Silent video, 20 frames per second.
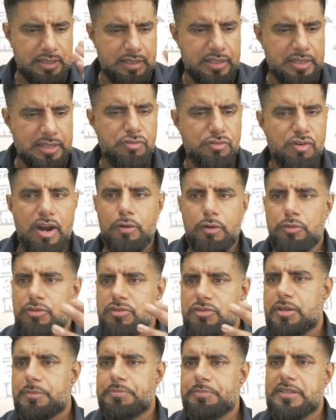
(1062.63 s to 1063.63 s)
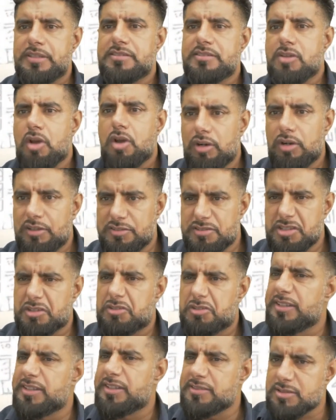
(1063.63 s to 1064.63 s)
rounds up the scholars, the
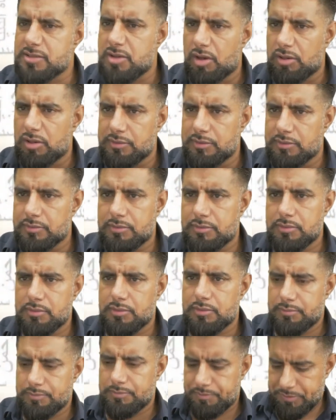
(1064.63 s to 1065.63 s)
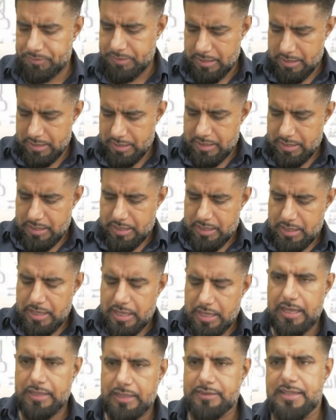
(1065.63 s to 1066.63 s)
great scholars,
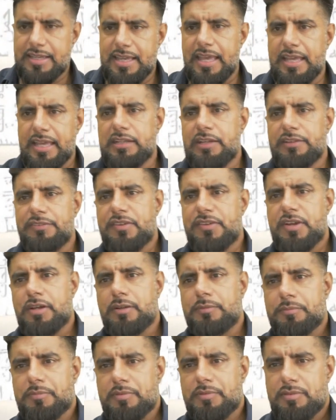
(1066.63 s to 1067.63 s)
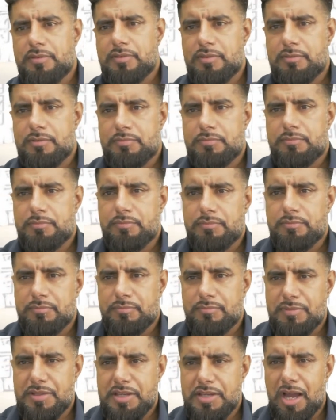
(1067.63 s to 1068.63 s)
and the caliph comes,
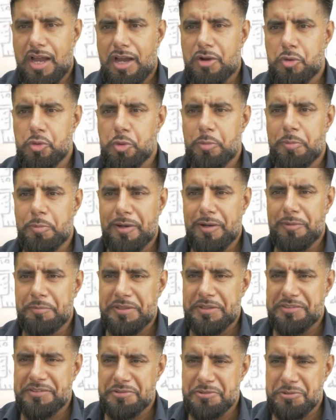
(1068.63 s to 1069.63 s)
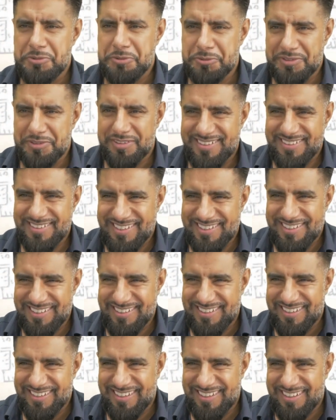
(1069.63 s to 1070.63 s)
Yaqub al-Mansur,
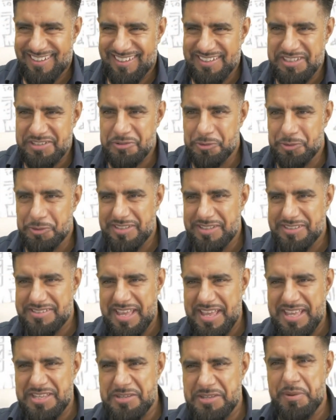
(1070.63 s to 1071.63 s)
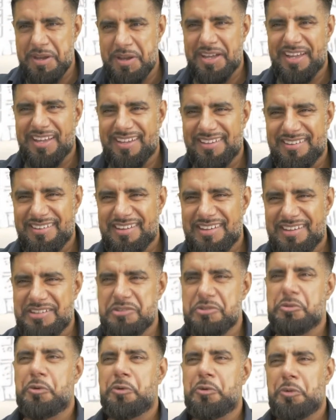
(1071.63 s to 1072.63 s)
Allah, in all his haiba and
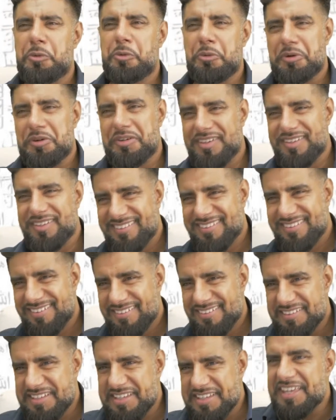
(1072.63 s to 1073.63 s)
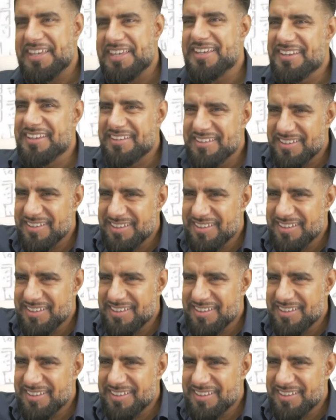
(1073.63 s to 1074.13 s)
awe. The king,